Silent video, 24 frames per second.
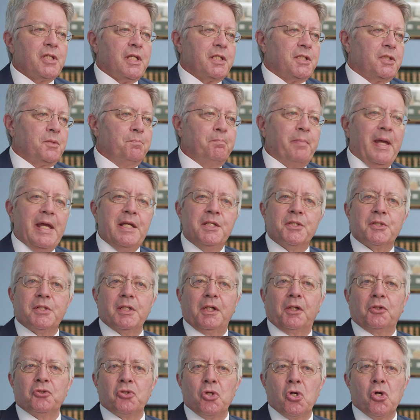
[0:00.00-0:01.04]
us
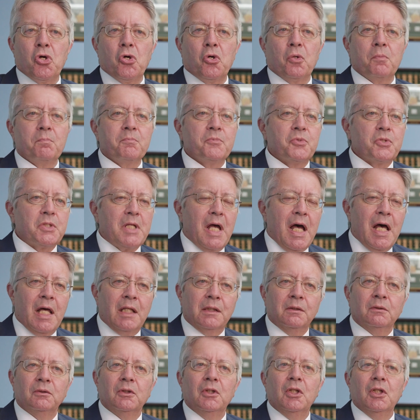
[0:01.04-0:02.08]
basic terms
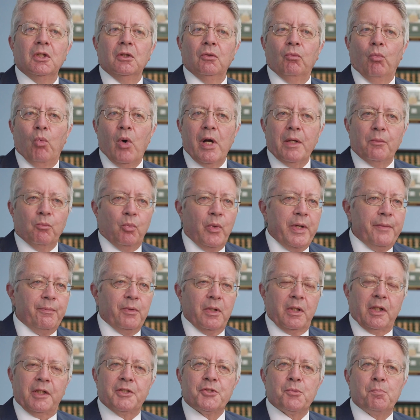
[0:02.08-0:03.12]
on what we
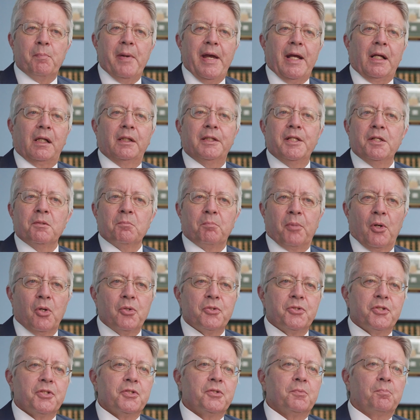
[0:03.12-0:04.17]
would expect in
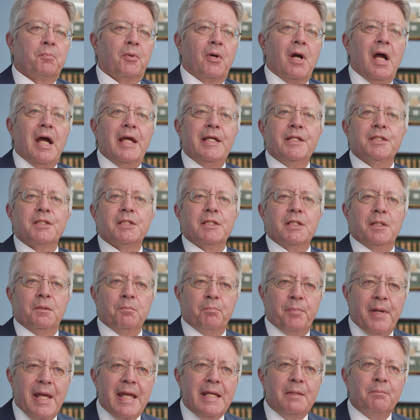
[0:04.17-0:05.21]
purchase price
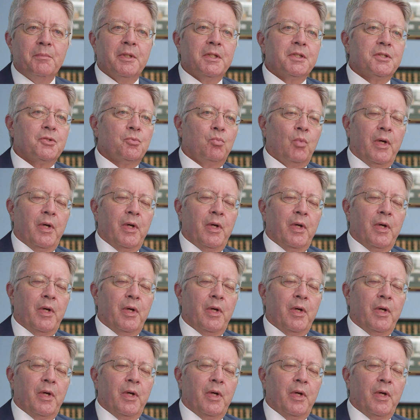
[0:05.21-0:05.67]
and payments,